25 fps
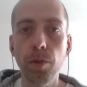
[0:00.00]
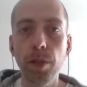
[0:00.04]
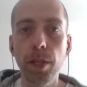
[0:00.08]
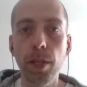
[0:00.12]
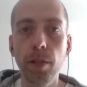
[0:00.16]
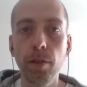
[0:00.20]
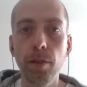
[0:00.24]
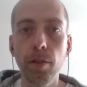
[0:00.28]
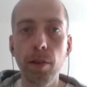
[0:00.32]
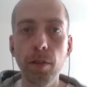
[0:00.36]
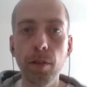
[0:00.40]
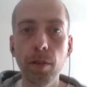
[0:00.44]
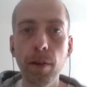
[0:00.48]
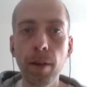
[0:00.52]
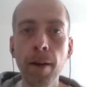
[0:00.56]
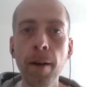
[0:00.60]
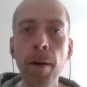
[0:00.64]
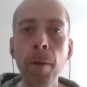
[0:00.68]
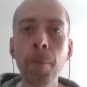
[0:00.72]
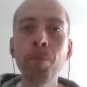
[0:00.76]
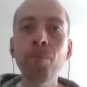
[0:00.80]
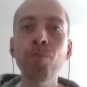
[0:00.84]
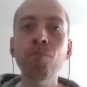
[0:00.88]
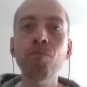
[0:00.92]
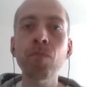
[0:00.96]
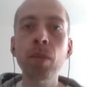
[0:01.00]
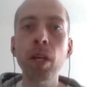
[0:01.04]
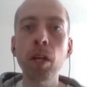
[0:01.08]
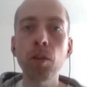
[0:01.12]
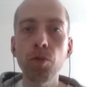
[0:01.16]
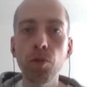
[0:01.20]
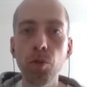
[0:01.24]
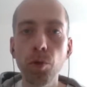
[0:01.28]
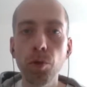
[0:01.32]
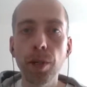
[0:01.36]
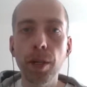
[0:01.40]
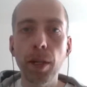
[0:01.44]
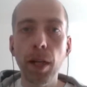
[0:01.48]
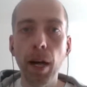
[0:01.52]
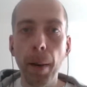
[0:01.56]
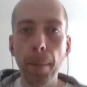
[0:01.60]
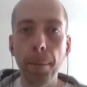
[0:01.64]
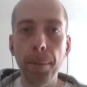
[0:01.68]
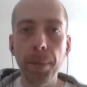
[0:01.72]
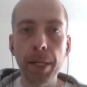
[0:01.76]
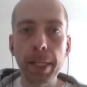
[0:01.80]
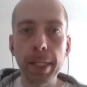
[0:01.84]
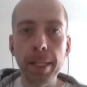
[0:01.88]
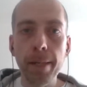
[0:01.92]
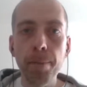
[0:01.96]
created to the
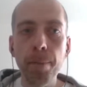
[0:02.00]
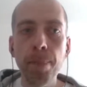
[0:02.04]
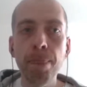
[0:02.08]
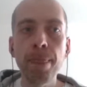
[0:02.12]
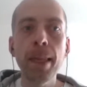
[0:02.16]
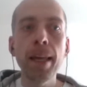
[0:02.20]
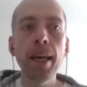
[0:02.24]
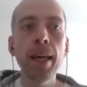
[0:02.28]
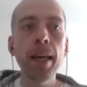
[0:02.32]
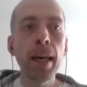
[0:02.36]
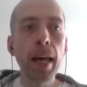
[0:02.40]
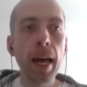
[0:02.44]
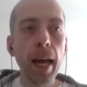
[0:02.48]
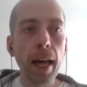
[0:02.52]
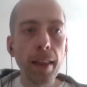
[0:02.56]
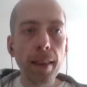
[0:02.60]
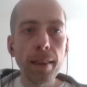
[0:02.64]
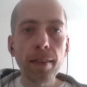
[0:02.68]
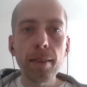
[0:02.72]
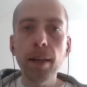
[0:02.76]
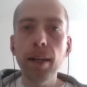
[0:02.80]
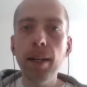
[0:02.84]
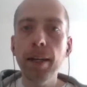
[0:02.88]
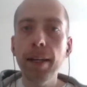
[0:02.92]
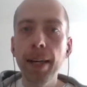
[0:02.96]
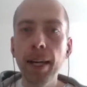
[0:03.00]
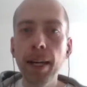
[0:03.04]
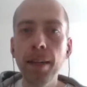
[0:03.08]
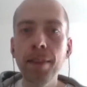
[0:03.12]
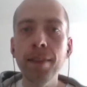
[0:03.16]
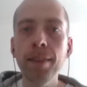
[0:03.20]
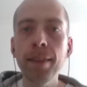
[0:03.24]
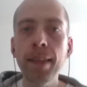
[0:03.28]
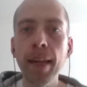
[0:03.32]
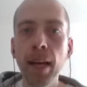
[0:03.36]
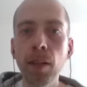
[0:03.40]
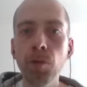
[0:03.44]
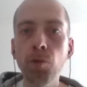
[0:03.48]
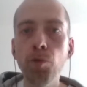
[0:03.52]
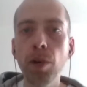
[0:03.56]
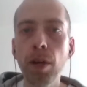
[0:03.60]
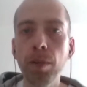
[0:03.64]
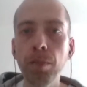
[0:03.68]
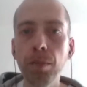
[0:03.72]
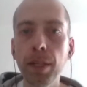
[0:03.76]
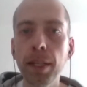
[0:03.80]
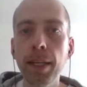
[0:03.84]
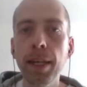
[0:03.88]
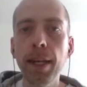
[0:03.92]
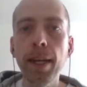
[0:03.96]
company. And again, that
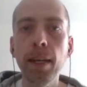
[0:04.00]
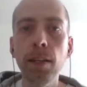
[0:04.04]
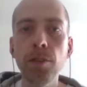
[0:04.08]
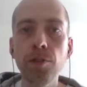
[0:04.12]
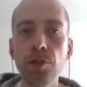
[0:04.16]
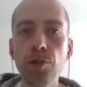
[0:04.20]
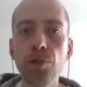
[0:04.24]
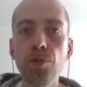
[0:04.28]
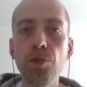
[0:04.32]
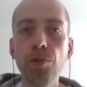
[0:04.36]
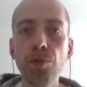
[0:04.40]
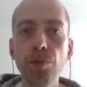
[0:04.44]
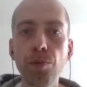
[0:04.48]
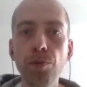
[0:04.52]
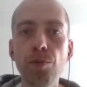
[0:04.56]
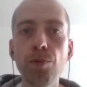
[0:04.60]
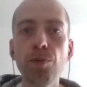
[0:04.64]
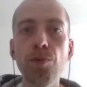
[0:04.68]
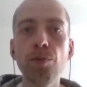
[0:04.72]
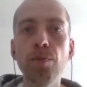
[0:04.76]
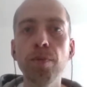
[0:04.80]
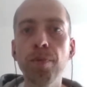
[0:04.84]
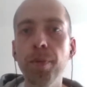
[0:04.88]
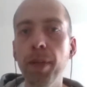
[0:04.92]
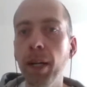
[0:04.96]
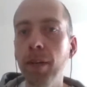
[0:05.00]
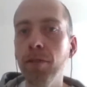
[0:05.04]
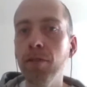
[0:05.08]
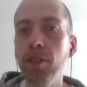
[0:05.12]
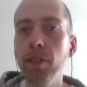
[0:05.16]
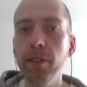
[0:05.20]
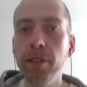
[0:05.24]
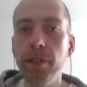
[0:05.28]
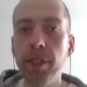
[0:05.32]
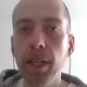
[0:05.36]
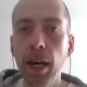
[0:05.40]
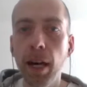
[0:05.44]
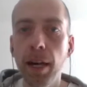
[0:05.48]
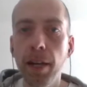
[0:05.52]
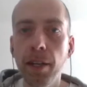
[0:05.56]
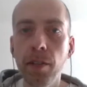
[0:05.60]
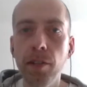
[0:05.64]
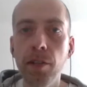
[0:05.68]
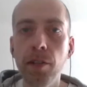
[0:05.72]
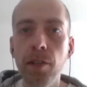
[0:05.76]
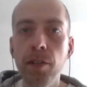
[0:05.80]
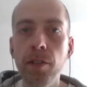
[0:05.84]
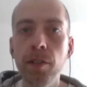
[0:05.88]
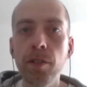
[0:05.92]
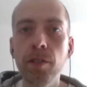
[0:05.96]
replicates to
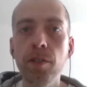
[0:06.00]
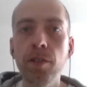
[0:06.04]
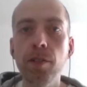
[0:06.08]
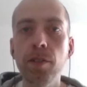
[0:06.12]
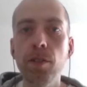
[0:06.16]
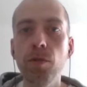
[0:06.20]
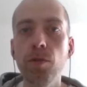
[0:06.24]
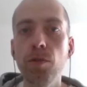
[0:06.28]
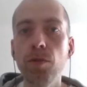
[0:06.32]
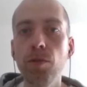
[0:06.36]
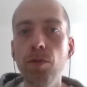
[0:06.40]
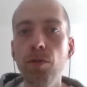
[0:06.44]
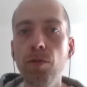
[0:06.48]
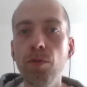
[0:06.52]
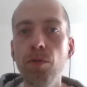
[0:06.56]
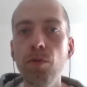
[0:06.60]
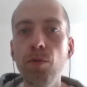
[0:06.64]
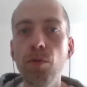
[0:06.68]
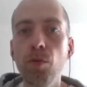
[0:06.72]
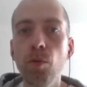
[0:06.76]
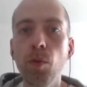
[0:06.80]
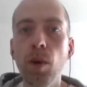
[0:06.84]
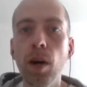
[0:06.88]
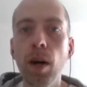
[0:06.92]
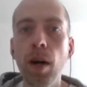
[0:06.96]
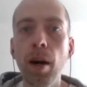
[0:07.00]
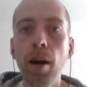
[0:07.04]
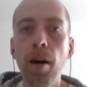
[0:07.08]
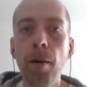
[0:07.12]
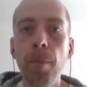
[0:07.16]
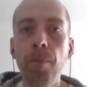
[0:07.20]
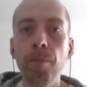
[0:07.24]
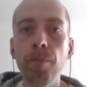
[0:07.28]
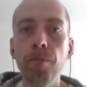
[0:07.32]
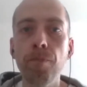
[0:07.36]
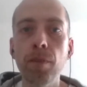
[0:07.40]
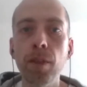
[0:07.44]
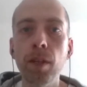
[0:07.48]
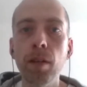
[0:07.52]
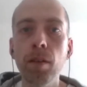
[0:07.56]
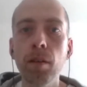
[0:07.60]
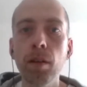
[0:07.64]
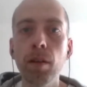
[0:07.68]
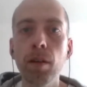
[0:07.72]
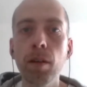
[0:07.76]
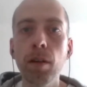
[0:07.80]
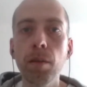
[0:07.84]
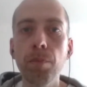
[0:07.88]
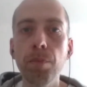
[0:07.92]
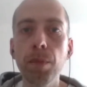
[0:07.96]
designers, to
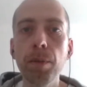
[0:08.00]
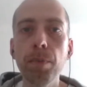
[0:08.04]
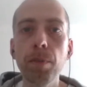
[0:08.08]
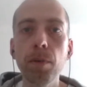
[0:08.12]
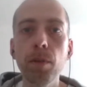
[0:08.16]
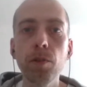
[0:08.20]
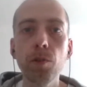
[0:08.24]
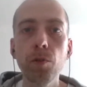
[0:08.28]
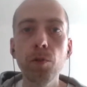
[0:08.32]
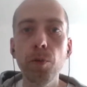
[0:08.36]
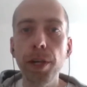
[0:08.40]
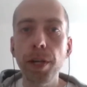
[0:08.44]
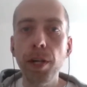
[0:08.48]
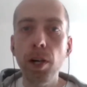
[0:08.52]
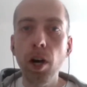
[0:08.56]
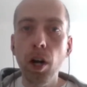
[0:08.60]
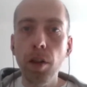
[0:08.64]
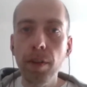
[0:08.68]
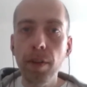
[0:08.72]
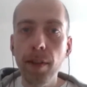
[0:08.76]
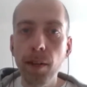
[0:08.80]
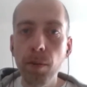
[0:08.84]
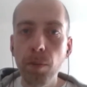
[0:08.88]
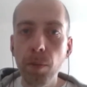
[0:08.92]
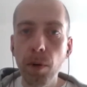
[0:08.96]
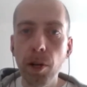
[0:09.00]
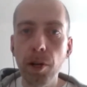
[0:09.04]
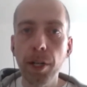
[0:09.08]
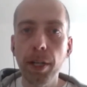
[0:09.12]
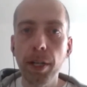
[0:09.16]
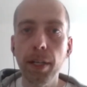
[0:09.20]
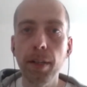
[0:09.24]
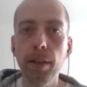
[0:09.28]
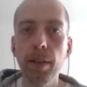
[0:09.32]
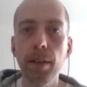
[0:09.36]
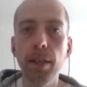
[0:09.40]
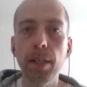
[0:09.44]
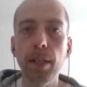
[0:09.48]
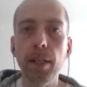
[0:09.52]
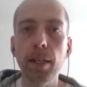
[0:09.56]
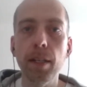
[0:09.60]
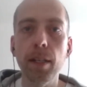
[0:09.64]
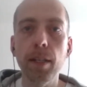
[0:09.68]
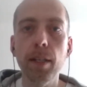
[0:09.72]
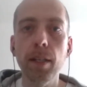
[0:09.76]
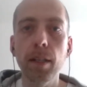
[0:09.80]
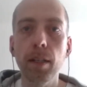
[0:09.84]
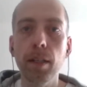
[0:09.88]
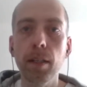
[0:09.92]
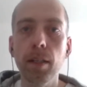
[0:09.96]
people doing content
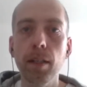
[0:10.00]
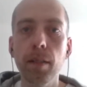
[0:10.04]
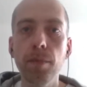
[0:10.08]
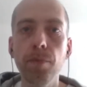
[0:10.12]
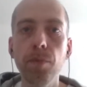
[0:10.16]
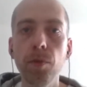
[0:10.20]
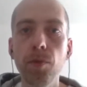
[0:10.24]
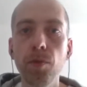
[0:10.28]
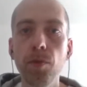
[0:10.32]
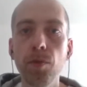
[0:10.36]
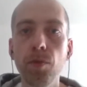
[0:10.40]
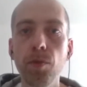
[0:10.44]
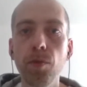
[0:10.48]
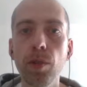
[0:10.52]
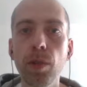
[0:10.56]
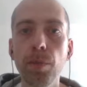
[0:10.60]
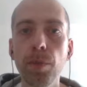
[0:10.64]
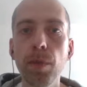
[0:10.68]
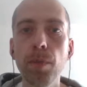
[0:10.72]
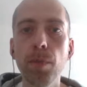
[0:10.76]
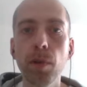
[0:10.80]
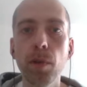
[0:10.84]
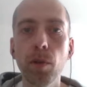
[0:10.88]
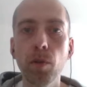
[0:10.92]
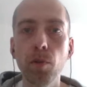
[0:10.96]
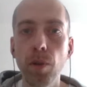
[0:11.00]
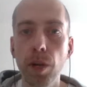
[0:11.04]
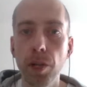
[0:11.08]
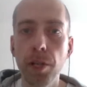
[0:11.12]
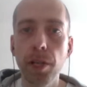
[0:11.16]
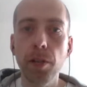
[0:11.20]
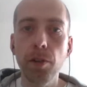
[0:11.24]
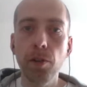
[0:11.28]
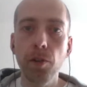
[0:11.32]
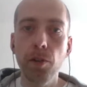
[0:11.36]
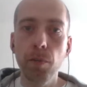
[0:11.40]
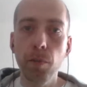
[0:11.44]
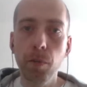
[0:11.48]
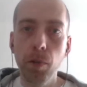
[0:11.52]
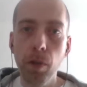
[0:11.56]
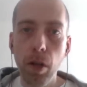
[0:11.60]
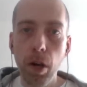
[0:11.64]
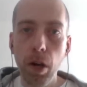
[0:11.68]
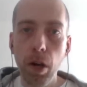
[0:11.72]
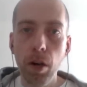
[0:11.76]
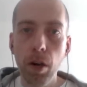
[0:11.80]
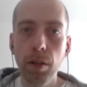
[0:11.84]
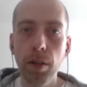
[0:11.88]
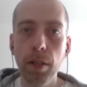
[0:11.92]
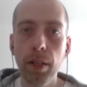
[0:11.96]
marketing, to the people running your
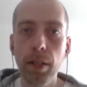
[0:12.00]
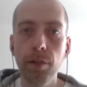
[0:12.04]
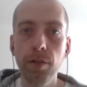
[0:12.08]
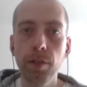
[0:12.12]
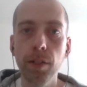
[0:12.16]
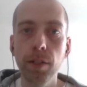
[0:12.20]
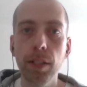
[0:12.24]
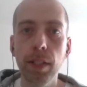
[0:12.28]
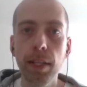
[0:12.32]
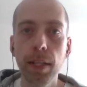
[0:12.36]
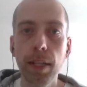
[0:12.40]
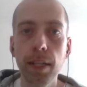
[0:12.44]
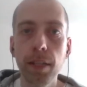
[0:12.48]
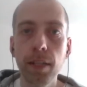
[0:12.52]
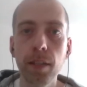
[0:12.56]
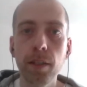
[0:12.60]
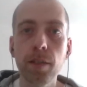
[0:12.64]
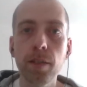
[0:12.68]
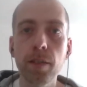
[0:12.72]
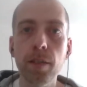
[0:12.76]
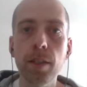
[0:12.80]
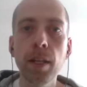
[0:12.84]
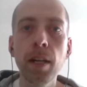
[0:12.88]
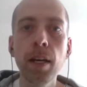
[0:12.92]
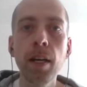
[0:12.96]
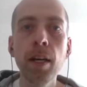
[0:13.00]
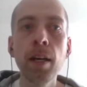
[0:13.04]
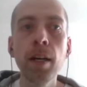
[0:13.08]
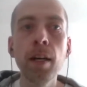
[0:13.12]
blog, if the case,